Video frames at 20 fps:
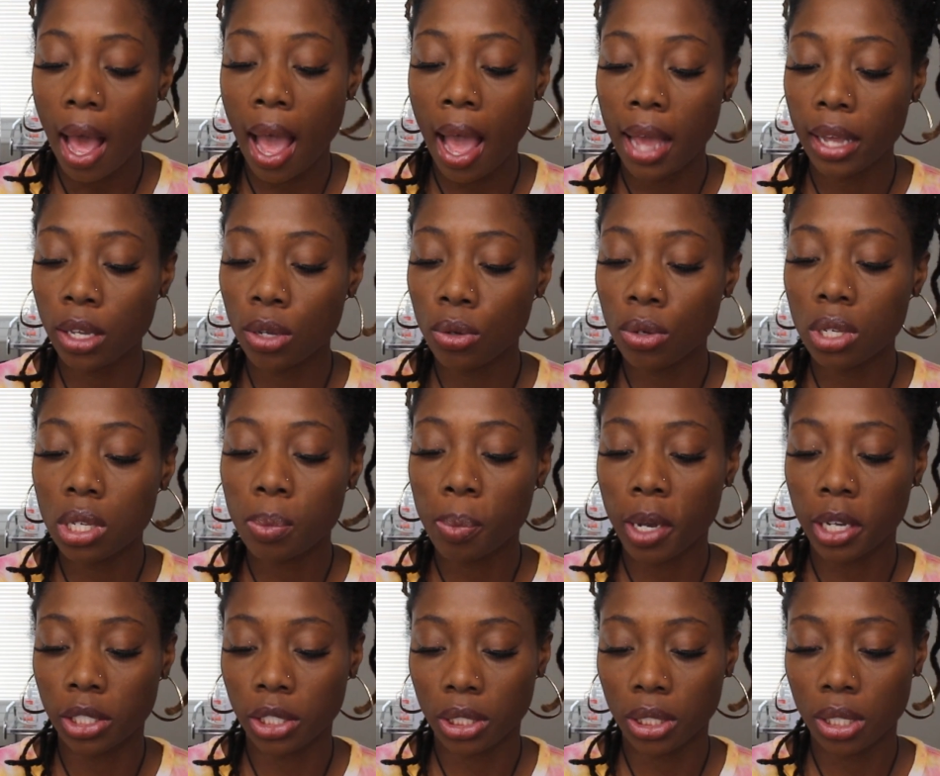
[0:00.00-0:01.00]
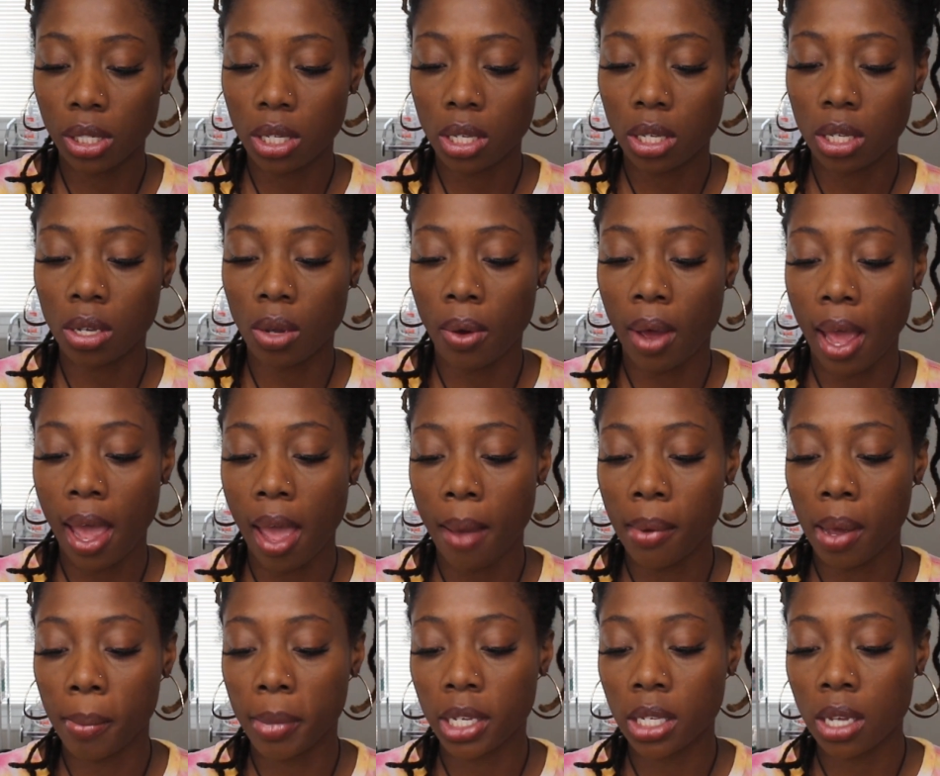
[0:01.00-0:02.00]
I use sponges. So I
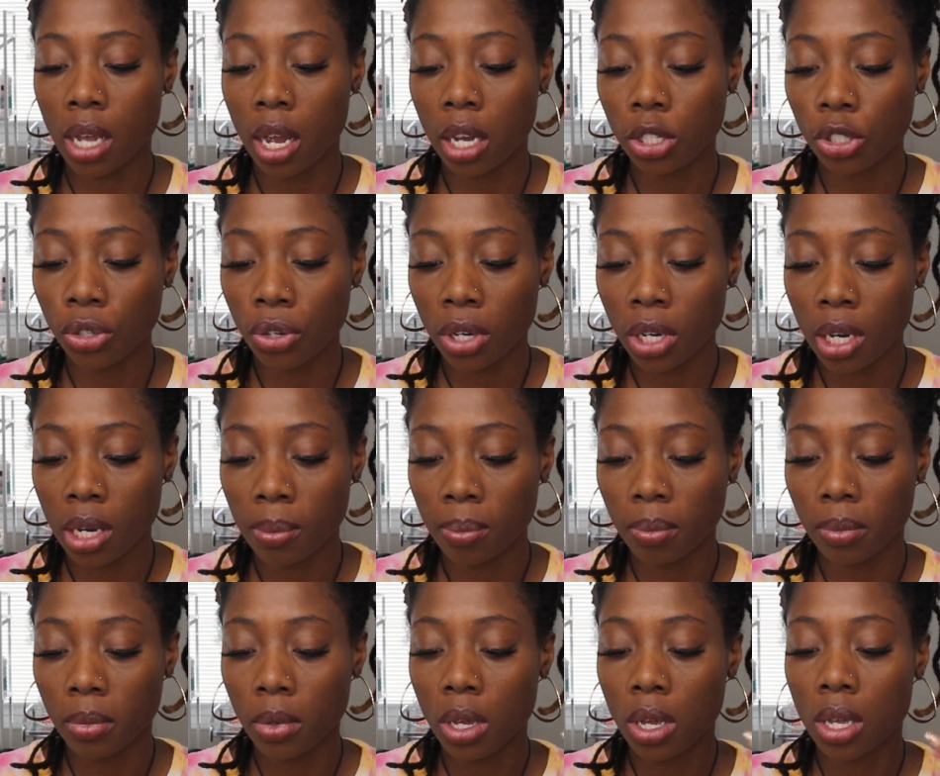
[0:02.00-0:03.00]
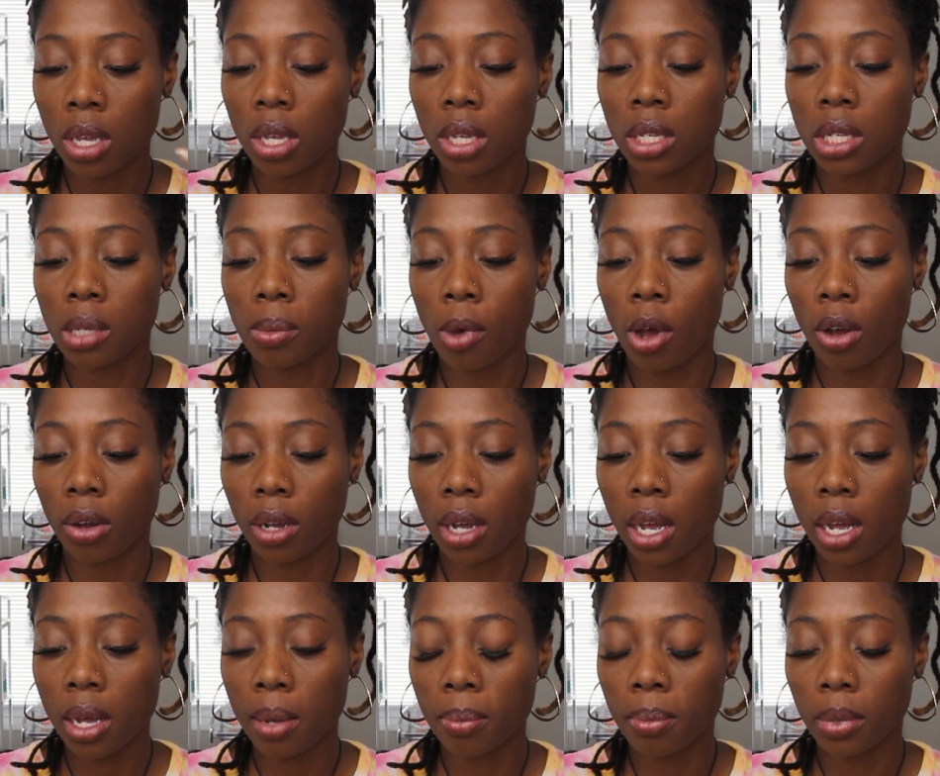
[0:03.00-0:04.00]
have my massage cream, small
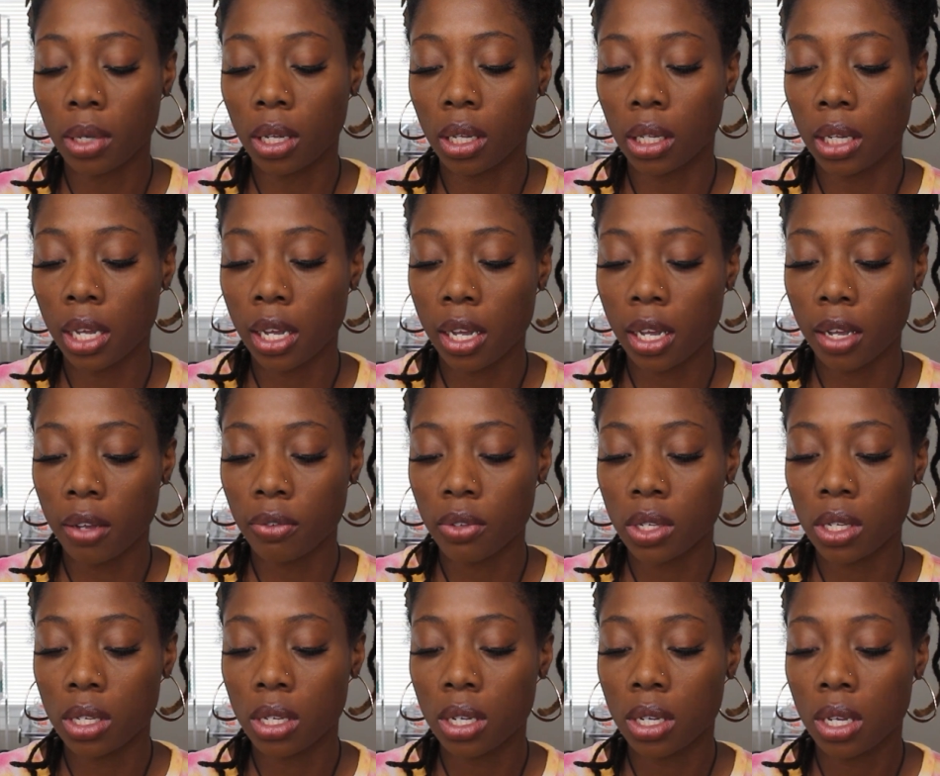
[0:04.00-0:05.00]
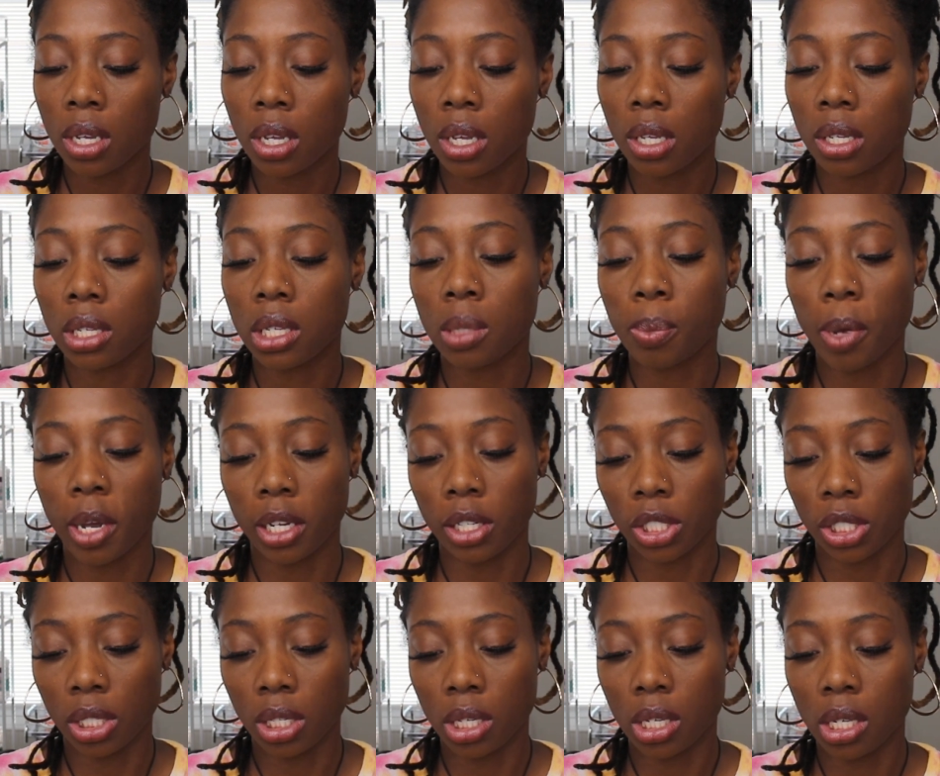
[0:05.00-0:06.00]
cup, gloves,
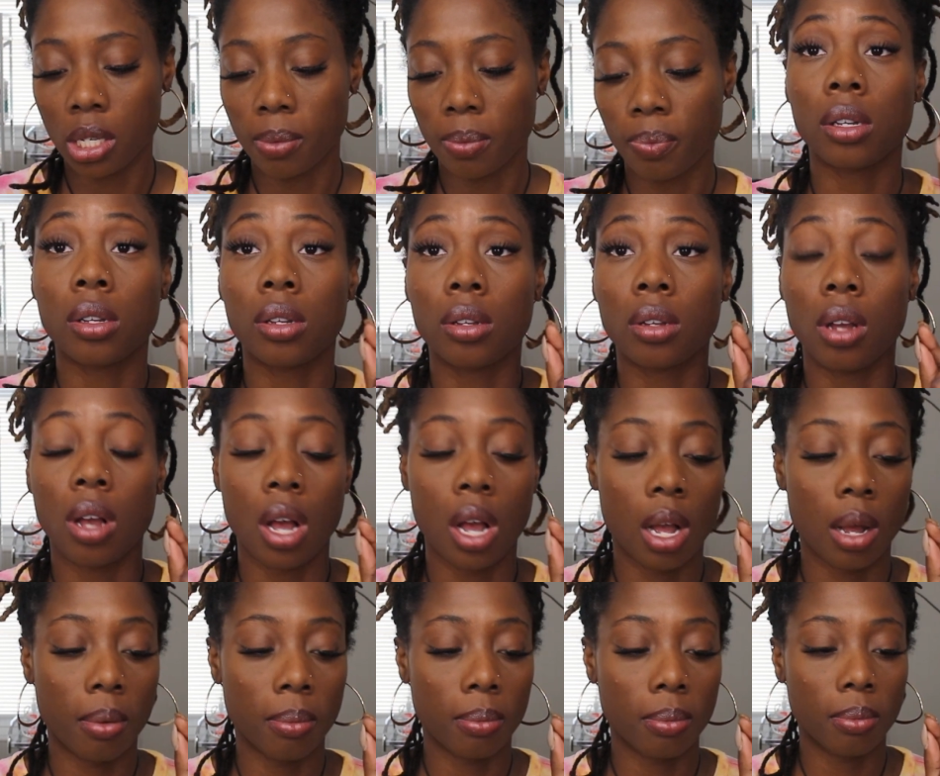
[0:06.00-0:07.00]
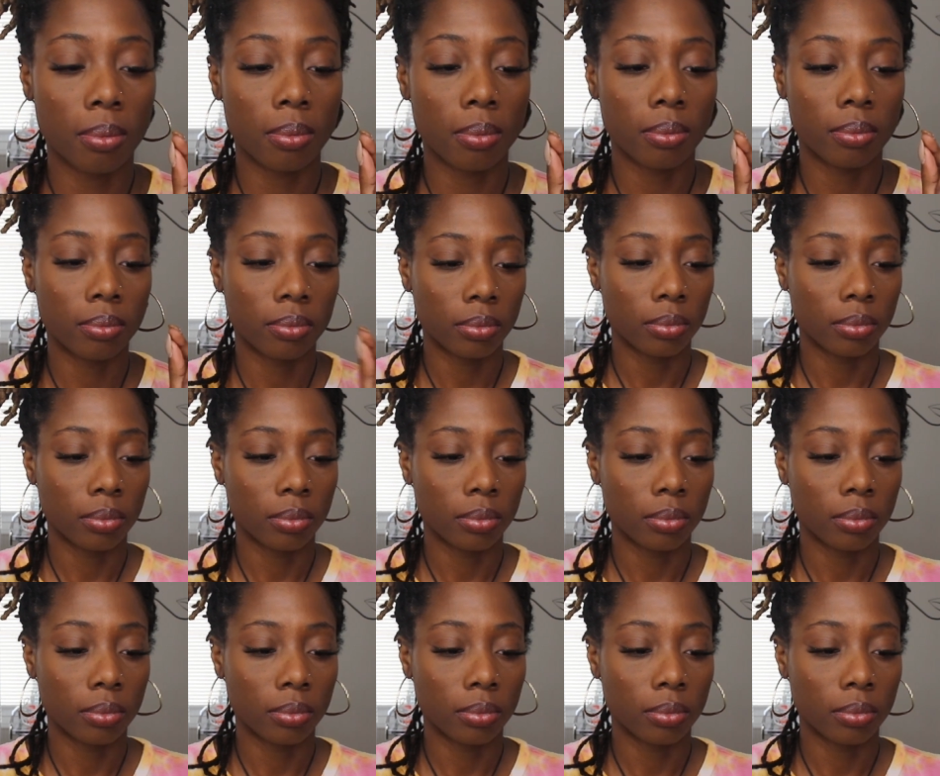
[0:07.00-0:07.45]
sponges. When